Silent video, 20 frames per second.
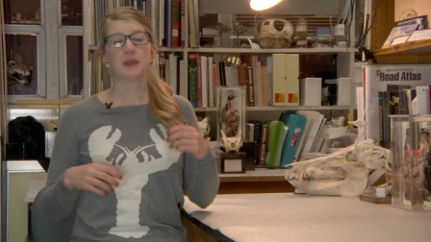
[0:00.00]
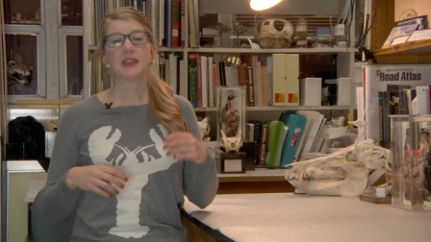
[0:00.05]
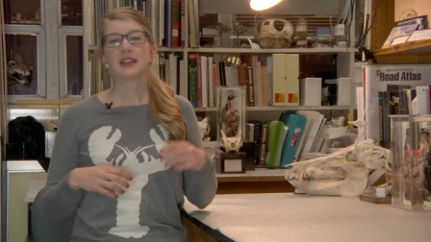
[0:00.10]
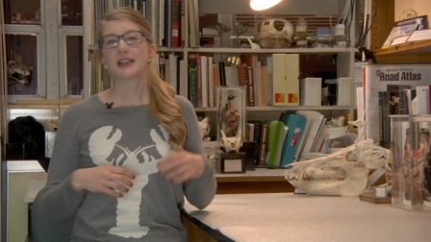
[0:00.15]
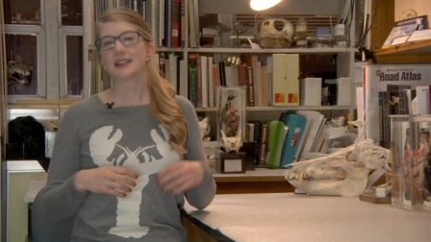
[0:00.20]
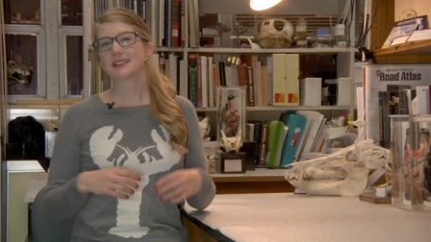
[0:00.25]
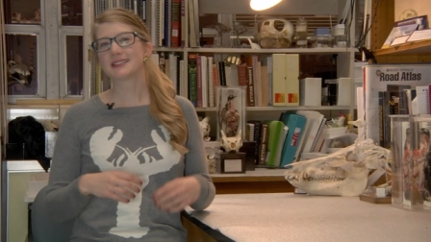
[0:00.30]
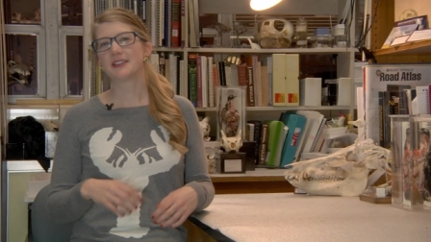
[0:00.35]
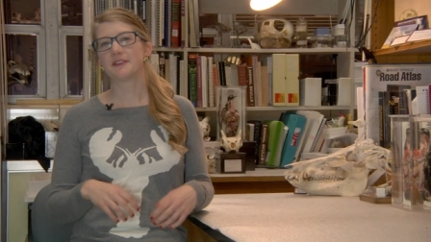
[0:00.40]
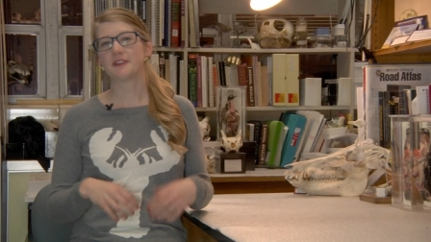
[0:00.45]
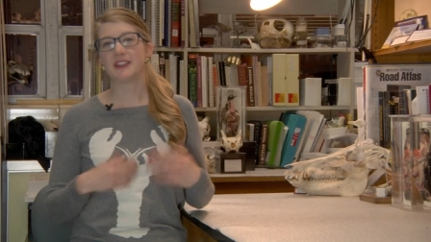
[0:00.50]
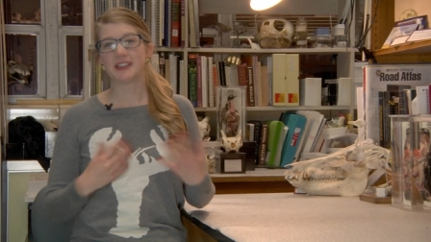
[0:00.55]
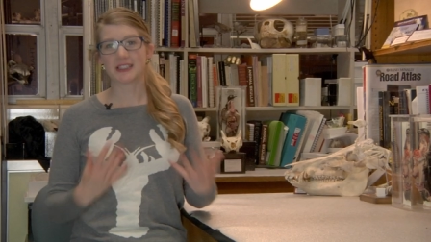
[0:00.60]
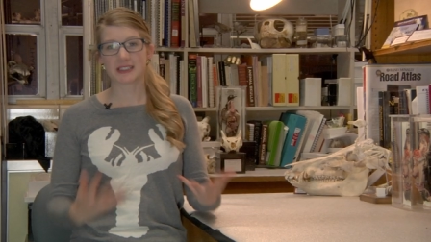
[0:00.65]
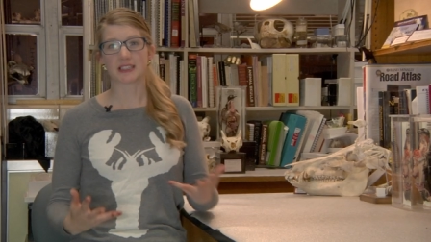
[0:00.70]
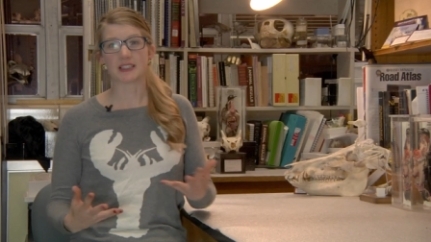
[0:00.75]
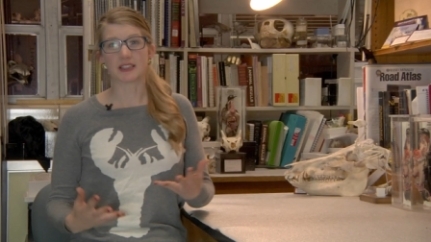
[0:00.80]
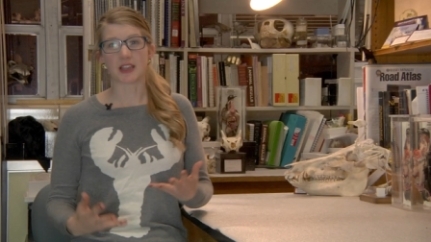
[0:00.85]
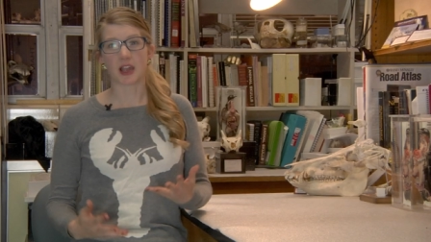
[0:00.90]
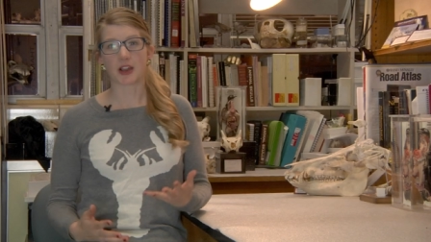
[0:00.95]
Because the
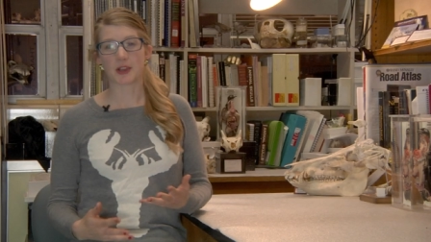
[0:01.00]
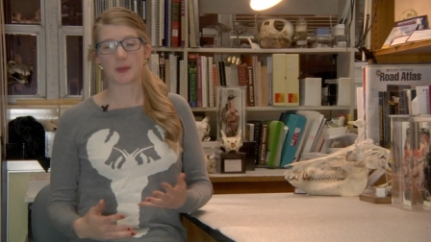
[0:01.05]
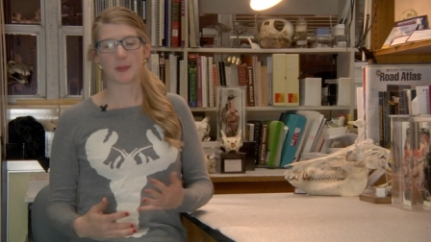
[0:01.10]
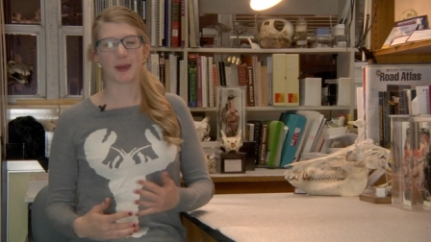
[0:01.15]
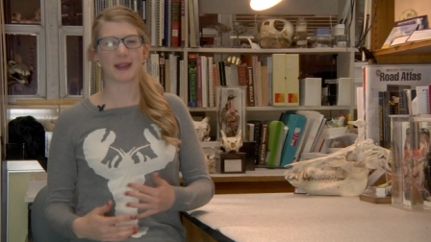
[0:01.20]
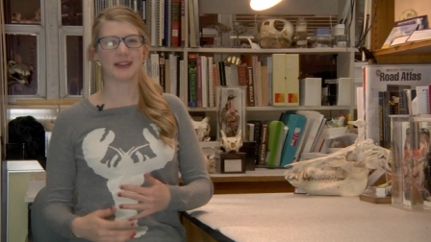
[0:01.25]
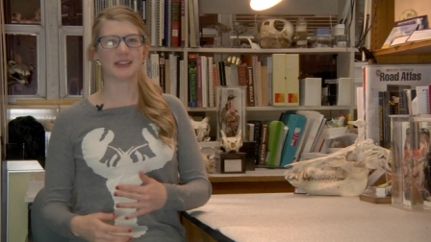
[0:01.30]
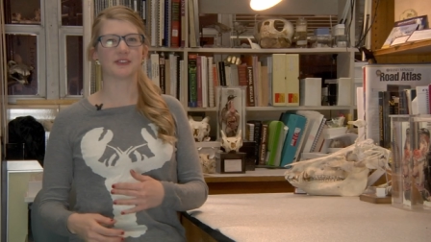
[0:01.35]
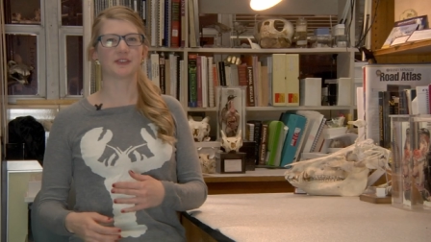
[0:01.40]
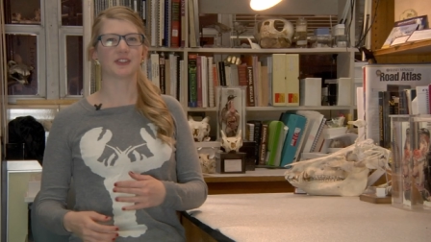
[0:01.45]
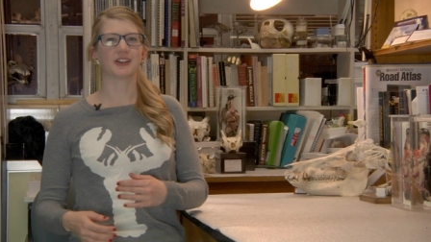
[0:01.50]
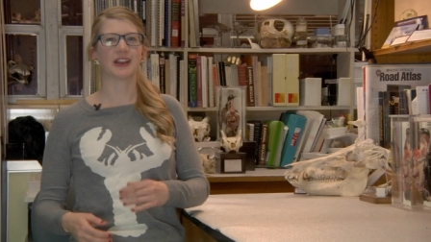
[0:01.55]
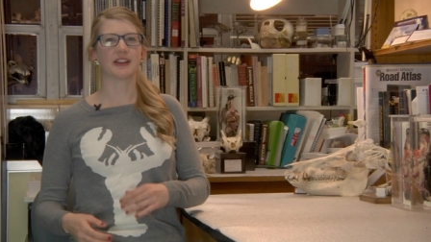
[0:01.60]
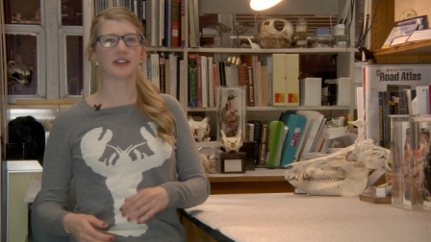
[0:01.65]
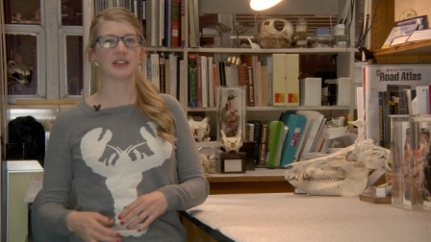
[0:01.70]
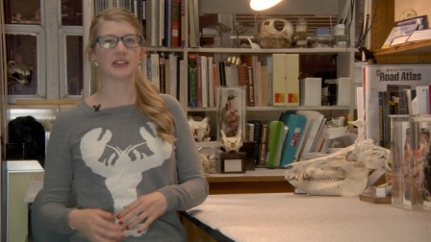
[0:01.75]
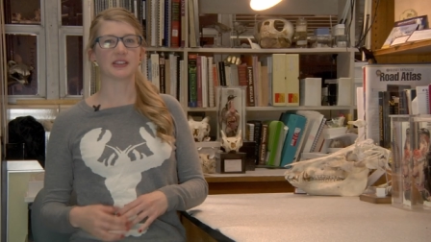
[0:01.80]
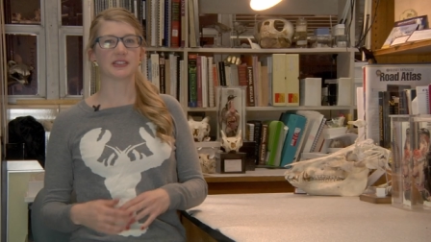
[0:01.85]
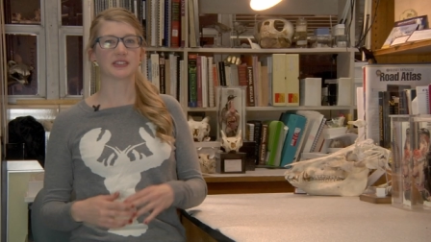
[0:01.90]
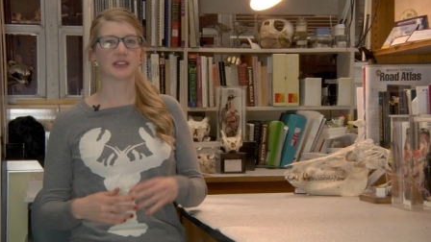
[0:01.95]
fetuses occupy different
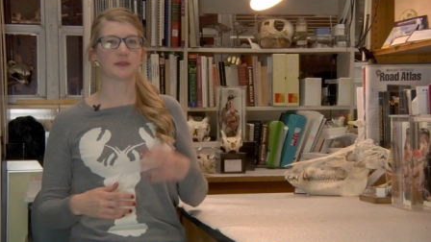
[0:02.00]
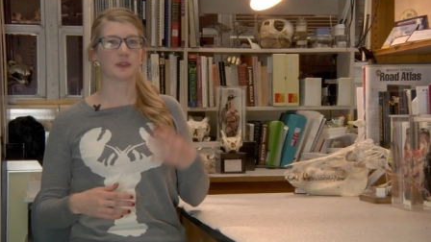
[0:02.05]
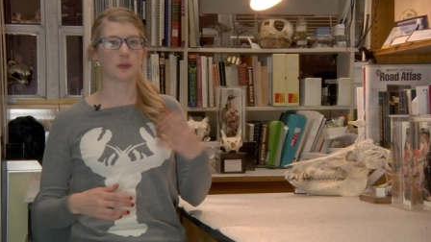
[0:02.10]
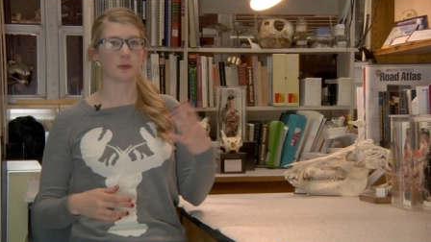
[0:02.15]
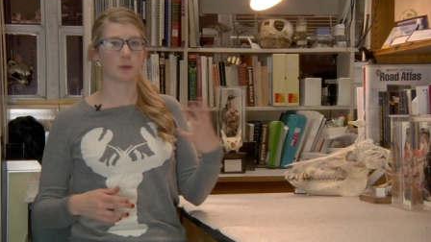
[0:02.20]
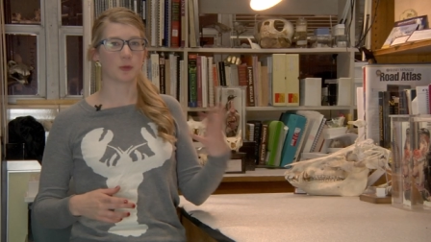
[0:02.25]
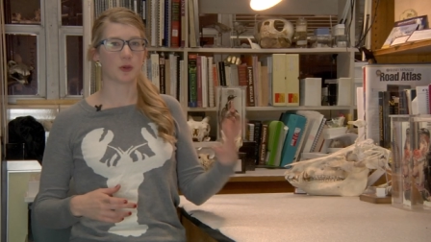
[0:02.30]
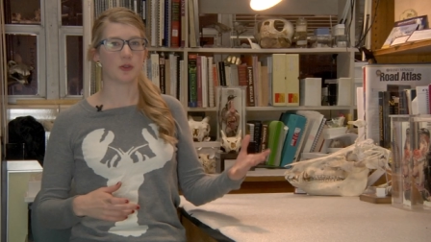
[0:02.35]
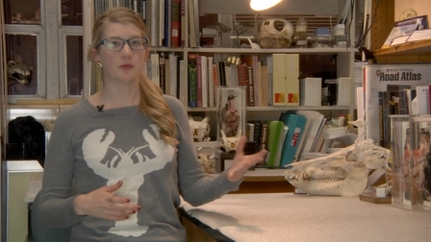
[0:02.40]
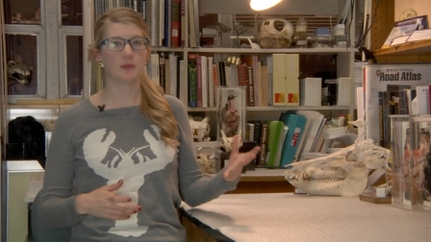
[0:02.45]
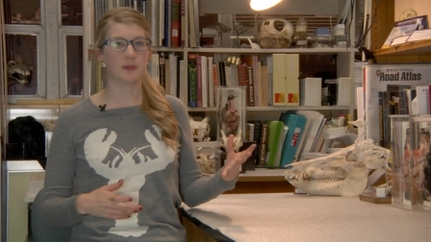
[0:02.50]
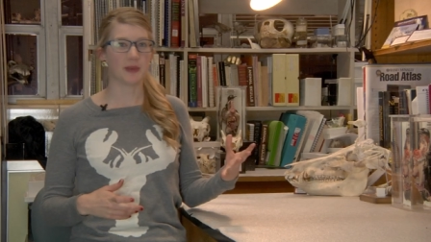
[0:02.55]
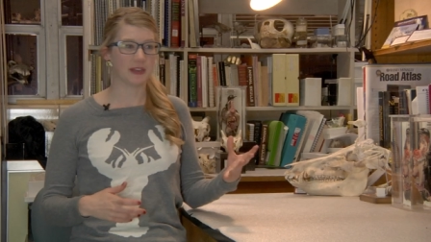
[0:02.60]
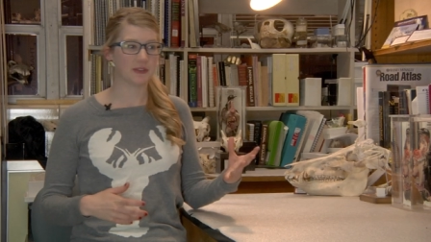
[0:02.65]
areas of the womb,